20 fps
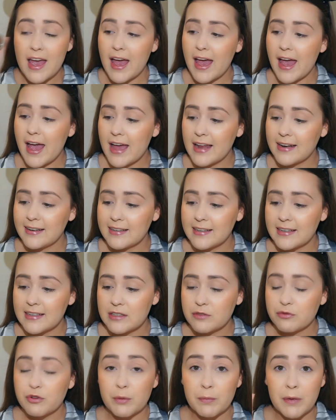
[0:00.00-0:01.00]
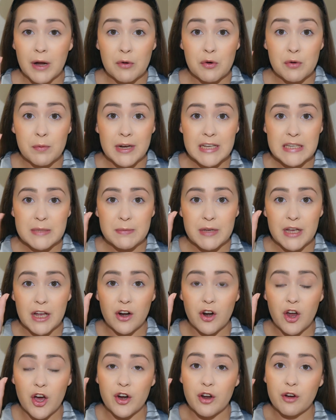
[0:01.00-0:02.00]
and this formula reminds me a
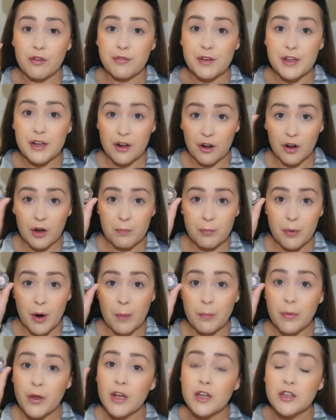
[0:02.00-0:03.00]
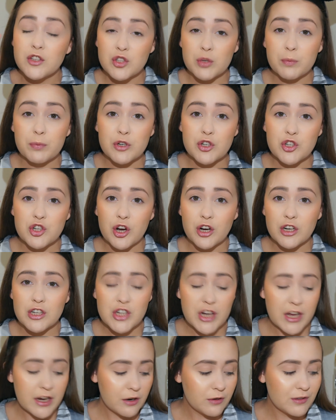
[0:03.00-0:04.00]
lot of the Colourpop Super Shock
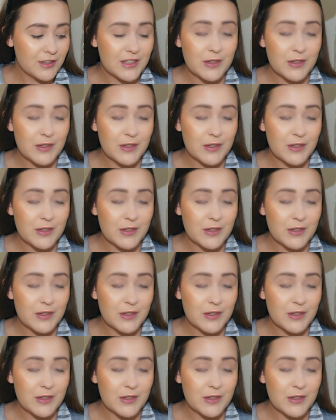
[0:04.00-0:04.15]
shadows.